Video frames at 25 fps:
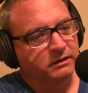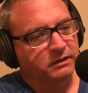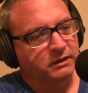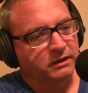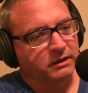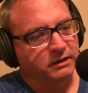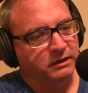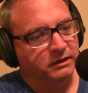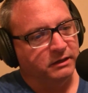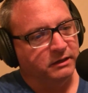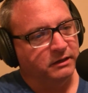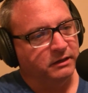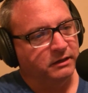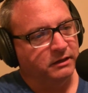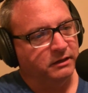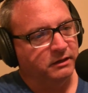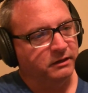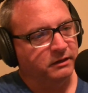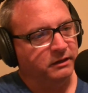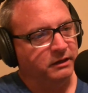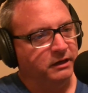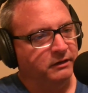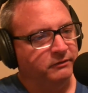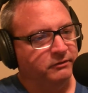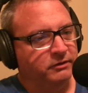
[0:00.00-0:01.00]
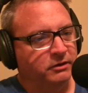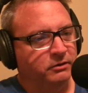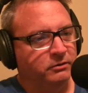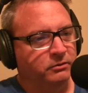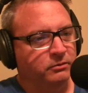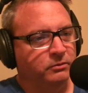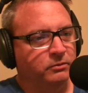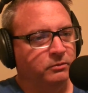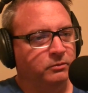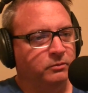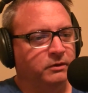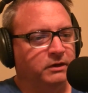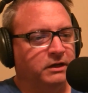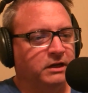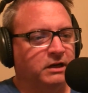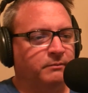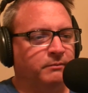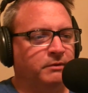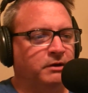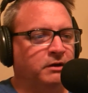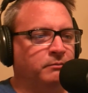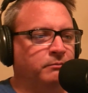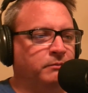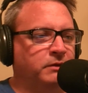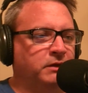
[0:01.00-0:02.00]
And you never know when I
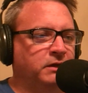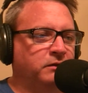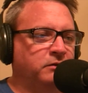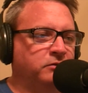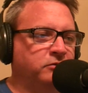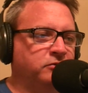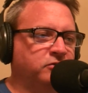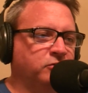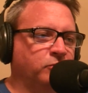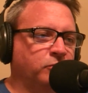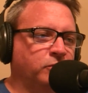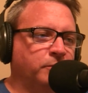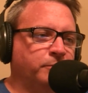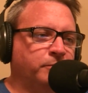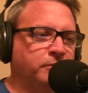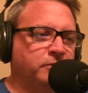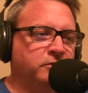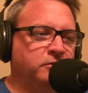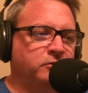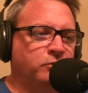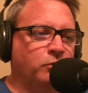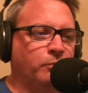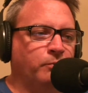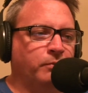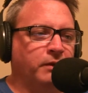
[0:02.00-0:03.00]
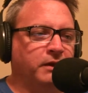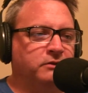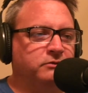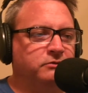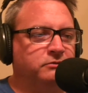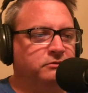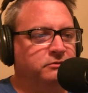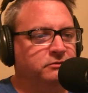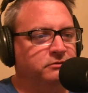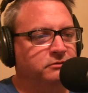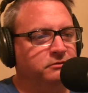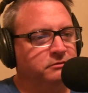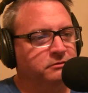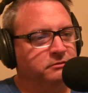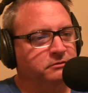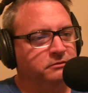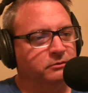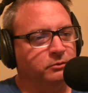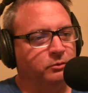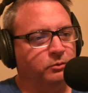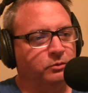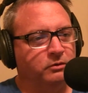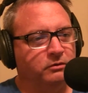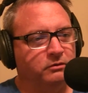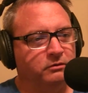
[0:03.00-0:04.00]
might be showing up at your place
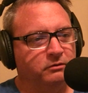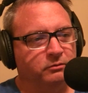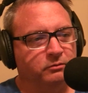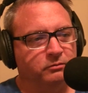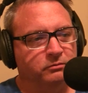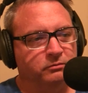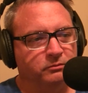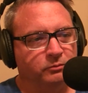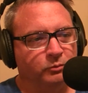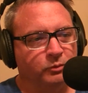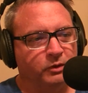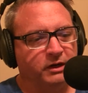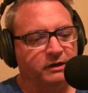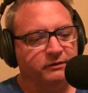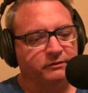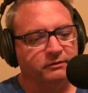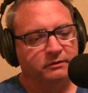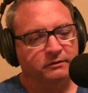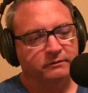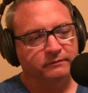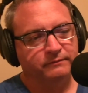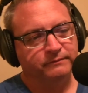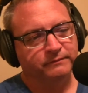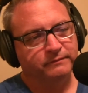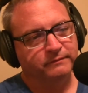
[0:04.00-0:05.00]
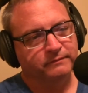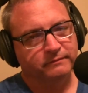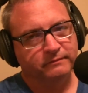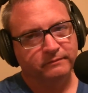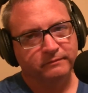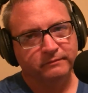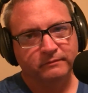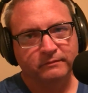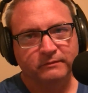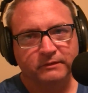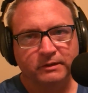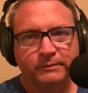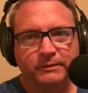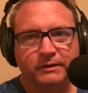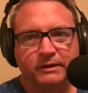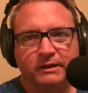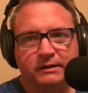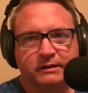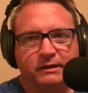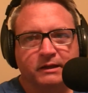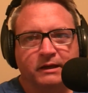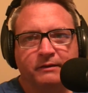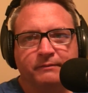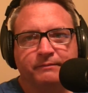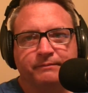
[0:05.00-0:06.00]
or whatever. Something like
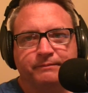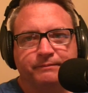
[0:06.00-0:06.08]
that.